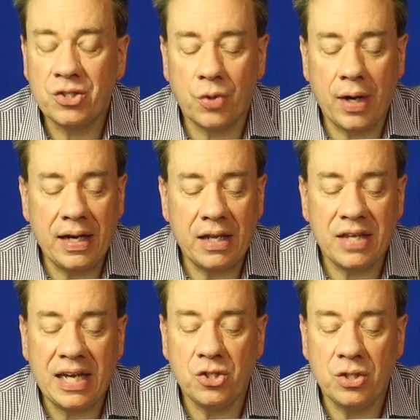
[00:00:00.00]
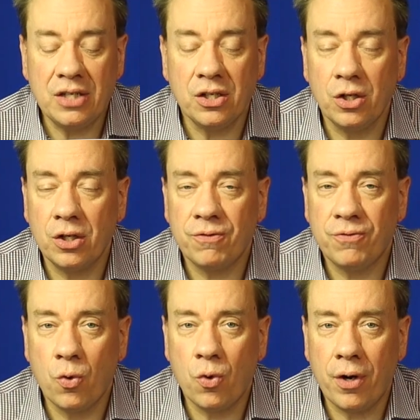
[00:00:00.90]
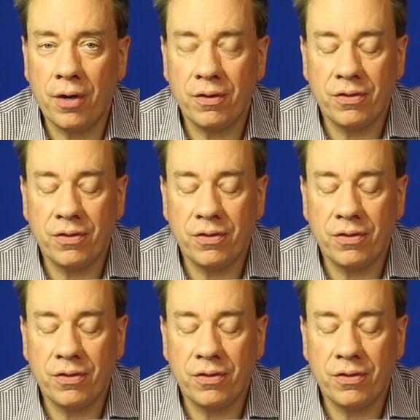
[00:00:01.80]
grading, things you need to look for,